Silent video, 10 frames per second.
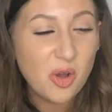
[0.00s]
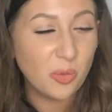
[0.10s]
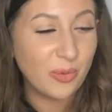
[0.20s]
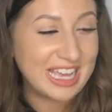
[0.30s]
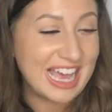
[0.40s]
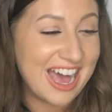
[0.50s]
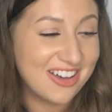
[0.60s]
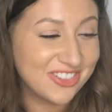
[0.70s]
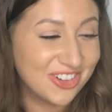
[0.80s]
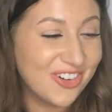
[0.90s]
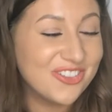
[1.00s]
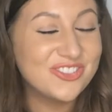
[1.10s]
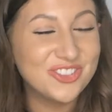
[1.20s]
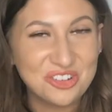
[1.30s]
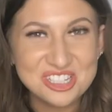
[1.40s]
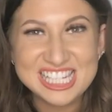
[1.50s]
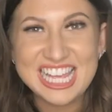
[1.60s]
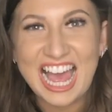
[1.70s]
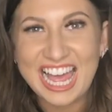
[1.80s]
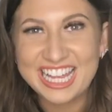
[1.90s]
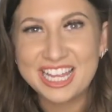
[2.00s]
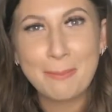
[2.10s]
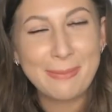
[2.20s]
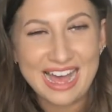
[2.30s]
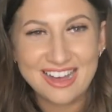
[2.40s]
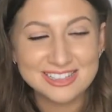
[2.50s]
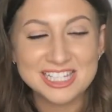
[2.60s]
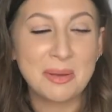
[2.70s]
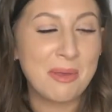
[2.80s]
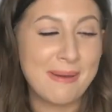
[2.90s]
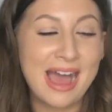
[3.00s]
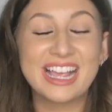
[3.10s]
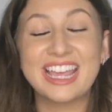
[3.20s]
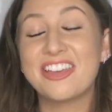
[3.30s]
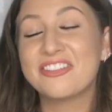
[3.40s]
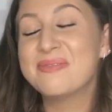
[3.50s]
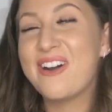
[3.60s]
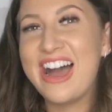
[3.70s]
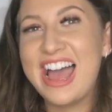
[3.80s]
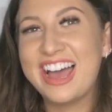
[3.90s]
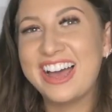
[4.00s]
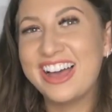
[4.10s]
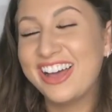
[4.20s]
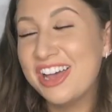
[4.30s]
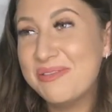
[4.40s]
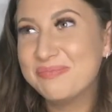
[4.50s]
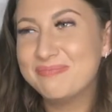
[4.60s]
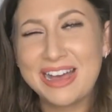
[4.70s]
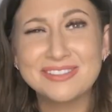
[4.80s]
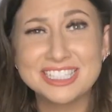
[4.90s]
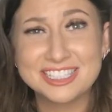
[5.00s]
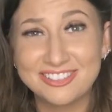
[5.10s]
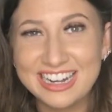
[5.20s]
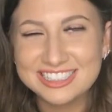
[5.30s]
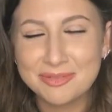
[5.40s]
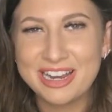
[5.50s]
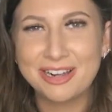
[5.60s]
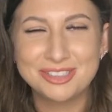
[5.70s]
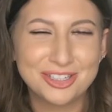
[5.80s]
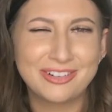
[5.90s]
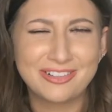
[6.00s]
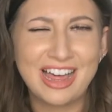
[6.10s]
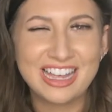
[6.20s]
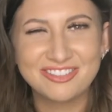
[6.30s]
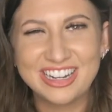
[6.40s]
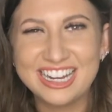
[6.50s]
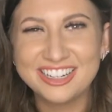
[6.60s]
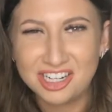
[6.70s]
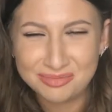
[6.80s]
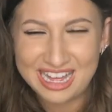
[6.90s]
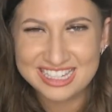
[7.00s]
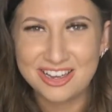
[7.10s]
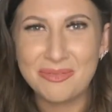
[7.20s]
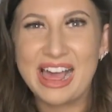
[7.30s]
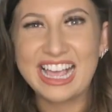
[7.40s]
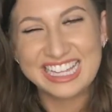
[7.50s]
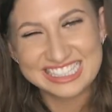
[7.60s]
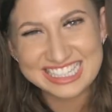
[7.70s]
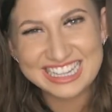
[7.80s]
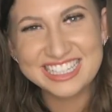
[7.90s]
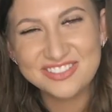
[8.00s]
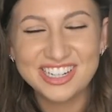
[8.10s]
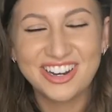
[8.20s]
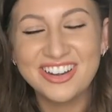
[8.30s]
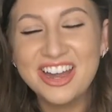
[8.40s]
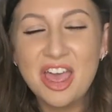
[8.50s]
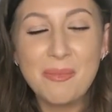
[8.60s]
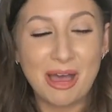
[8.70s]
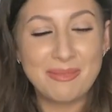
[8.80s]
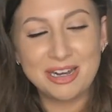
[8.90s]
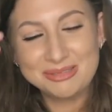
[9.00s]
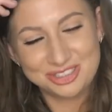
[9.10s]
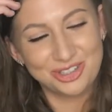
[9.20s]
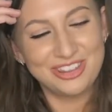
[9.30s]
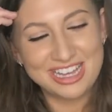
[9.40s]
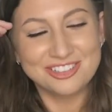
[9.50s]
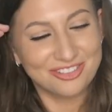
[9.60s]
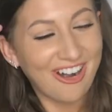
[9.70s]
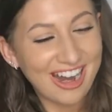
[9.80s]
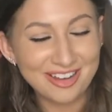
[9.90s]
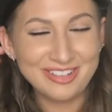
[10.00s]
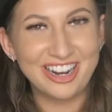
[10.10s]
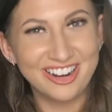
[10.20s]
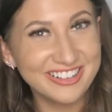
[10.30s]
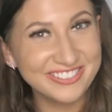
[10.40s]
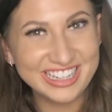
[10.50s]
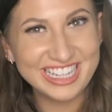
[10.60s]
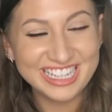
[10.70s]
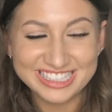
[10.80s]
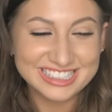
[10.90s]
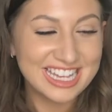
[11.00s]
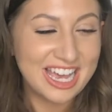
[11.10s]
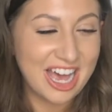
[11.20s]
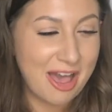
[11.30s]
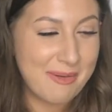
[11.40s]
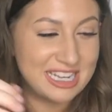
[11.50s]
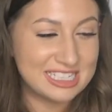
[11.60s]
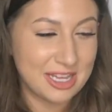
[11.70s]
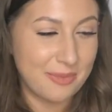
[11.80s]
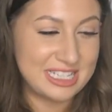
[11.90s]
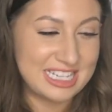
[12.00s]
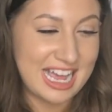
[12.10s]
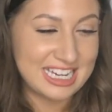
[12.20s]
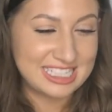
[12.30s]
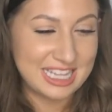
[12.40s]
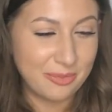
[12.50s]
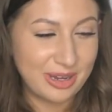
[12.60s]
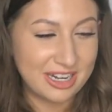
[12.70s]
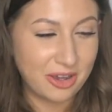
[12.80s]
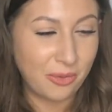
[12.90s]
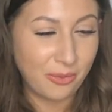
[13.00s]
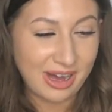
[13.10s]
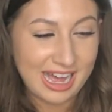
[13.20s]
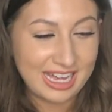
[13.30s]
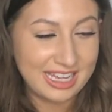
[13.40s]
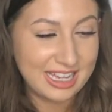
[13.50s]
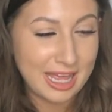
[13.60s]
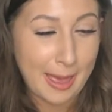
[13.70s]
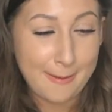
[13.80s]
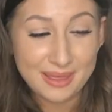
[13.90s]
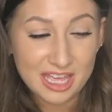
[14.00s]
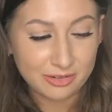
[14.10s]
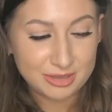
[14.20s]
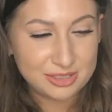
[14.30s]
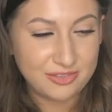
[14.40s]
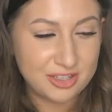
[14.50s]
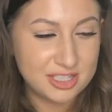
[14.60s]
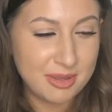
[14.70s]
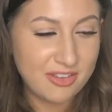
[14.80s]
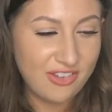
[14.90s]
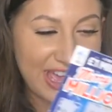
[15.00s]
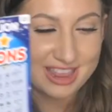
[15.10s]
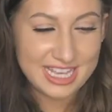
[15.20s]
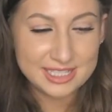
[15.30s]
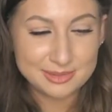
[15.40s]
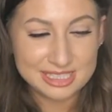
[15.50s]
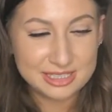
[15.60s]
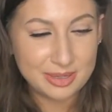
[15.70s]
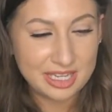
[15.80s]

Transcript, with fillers: we have got 48 pounds coming back if my um, maths is correct I mean I'm sure I'll like re-add it up as I'm like editing this video but I mean I'm sure that's right I mean hopefully it is I mean so we did actually win quite a bit if I'm honest with you. To be fair, these ones, we